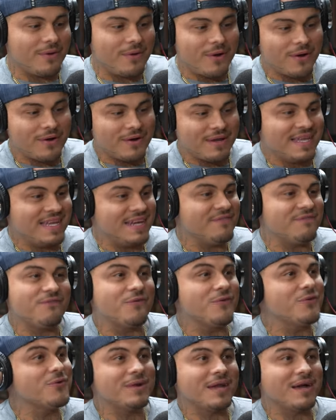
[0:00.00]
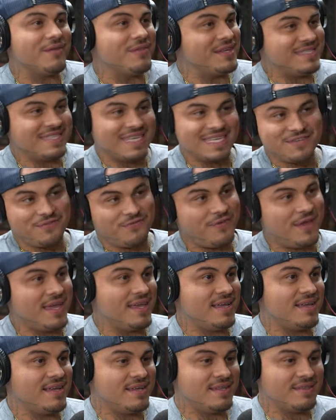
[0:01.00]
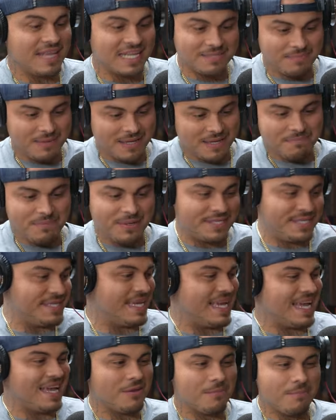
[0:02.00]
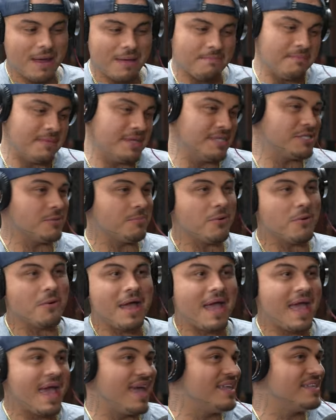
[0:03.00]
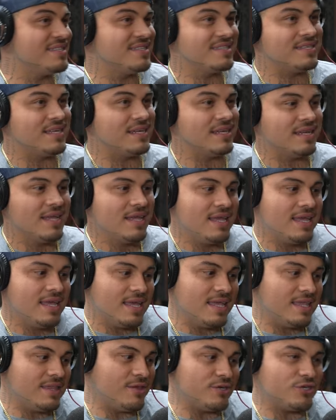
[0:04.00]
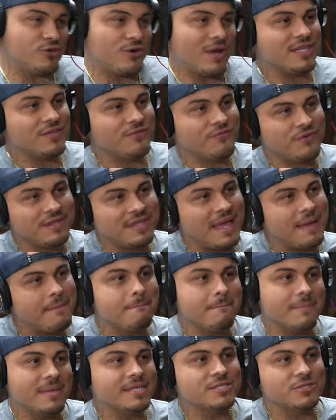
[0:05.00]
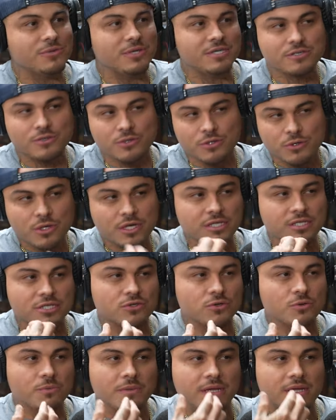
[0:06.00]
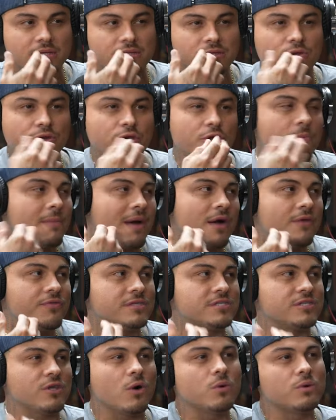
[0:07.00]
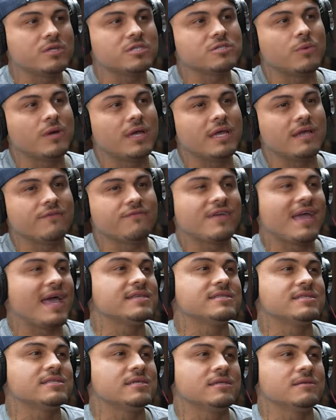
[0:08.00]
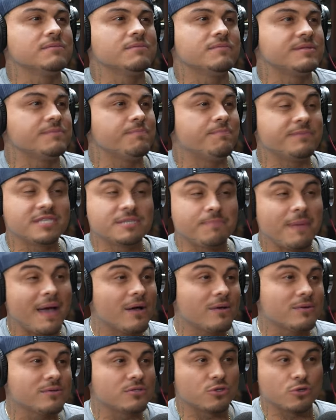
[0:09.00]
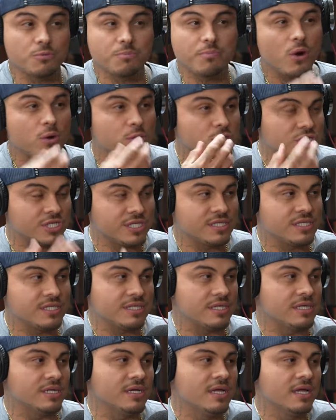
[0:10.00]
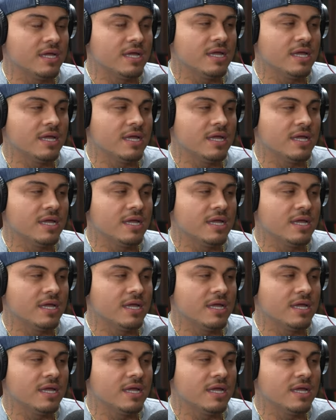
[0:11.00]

are eating food nowadays that's fake, that's being put together by miserable hands and they're transferring that misery so you consume it through your mouth is the oldest way of casting spells through potions and